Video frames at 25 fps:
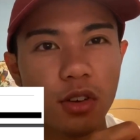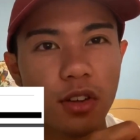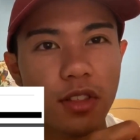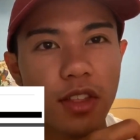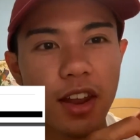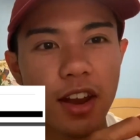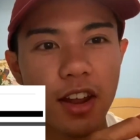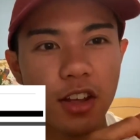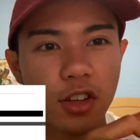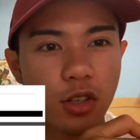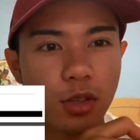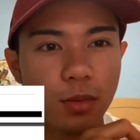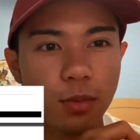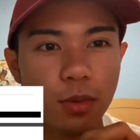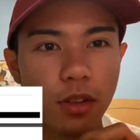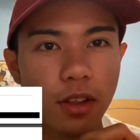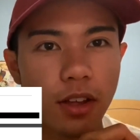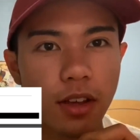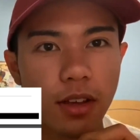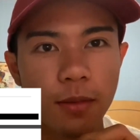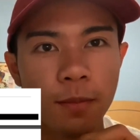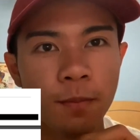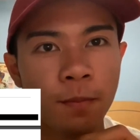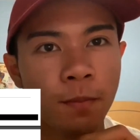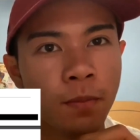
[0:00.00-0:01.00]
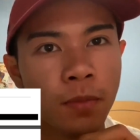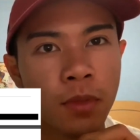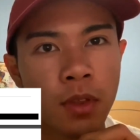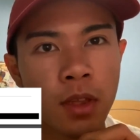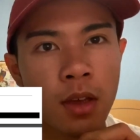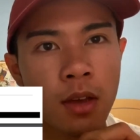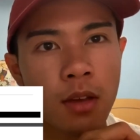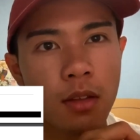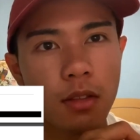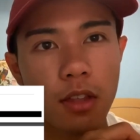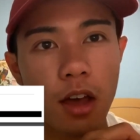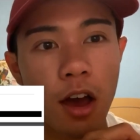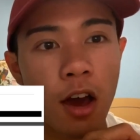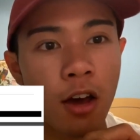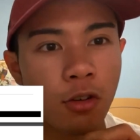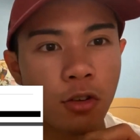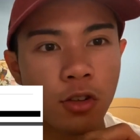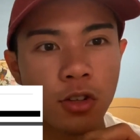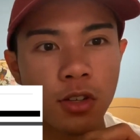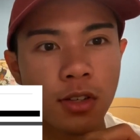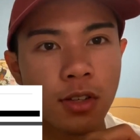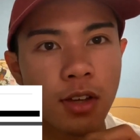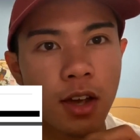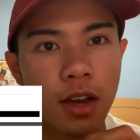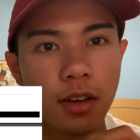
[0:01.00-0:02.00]
And then I just put like the honor
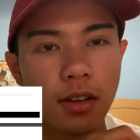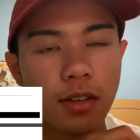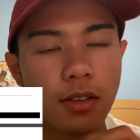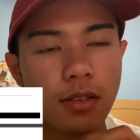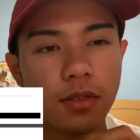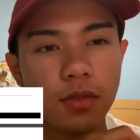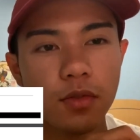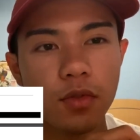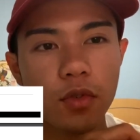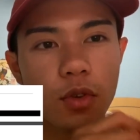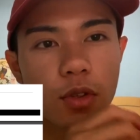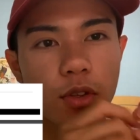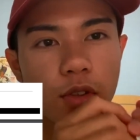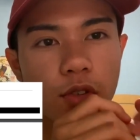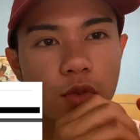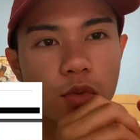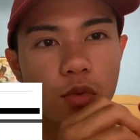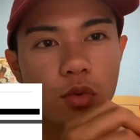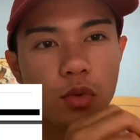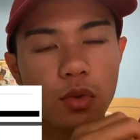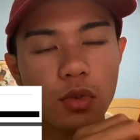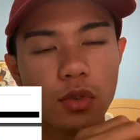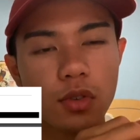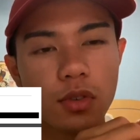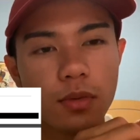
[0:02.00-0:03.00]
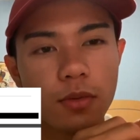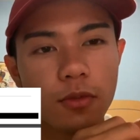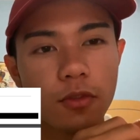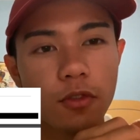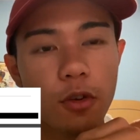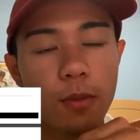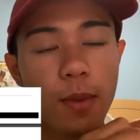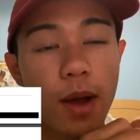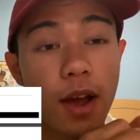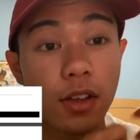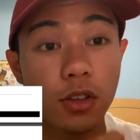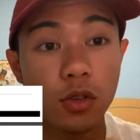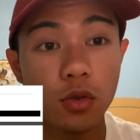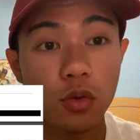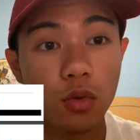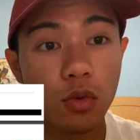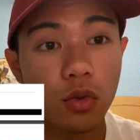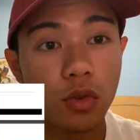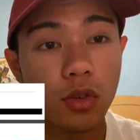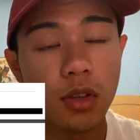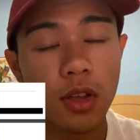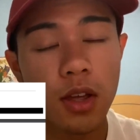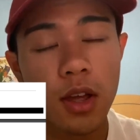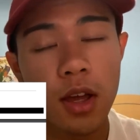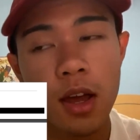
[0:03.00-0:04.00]
societies for the schools, for my
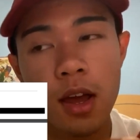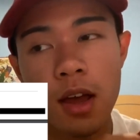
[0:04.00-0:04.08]
schools.